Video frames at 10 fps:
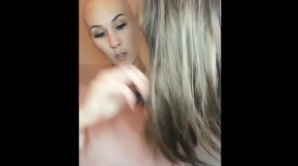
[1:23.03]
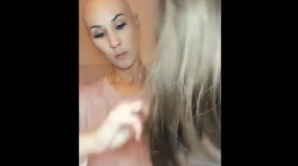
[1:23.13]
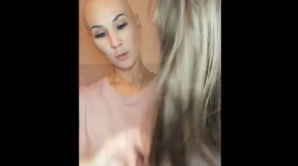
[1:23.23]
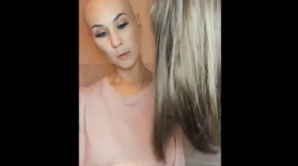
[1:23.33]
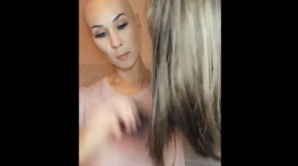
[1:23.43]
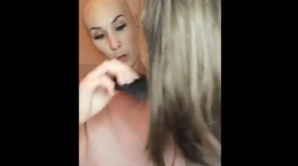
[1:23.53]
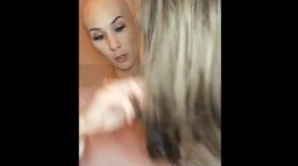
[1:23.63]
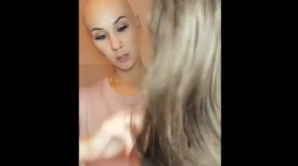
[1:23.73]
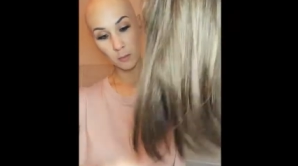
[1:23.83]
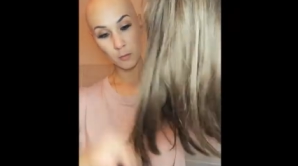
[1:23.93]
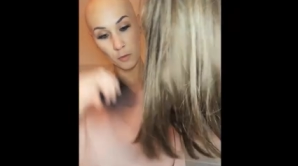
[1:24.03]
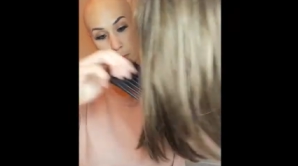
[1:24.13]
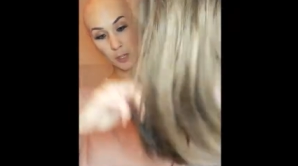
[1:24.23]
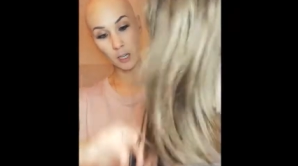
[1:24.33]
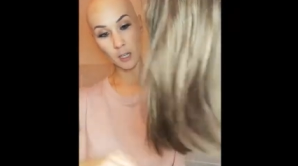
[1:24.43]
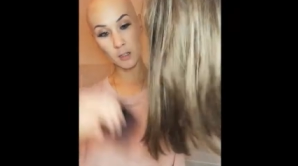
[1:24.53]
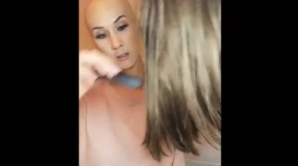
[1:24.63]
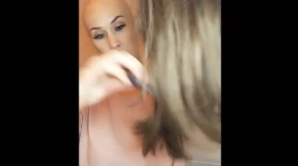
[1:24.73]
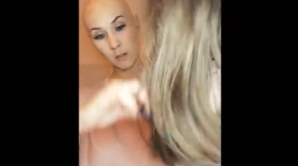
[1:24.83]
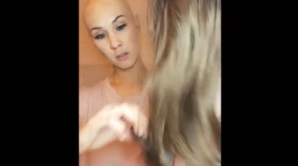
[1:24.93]
from the bottom, from the
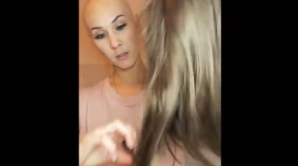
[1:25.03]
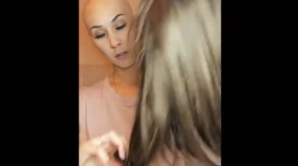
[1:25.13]
ends.